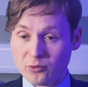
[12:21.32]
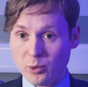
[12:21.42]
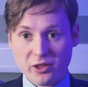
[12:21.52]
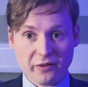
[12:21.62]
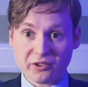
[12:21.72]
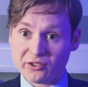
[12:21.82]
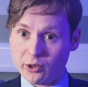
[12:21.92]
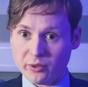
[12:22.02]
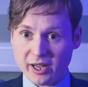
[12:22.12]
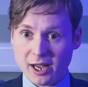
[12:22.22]
when they've just sold
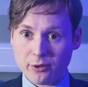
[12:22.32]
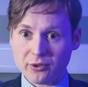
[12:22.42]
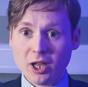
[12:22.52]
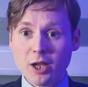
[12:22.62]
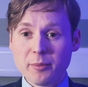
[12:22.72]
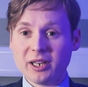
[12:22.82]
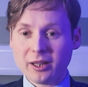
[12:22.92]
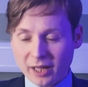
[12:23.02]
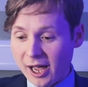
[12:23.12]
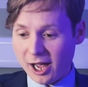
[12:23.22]
their house, meaning
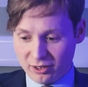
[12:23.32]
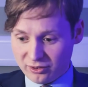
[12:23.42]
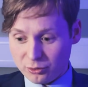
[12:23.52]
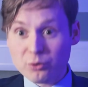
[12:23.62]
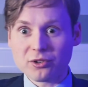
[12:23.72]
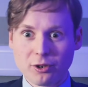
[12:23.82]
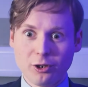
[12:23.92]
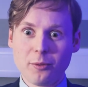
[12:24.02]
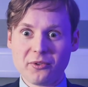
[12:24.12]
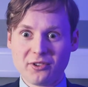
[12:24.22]
that house has also gone
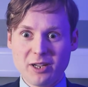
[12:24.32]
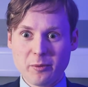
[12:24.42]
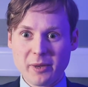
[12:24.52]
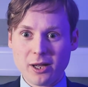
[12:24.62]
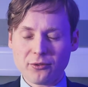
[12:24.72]
up the same amount.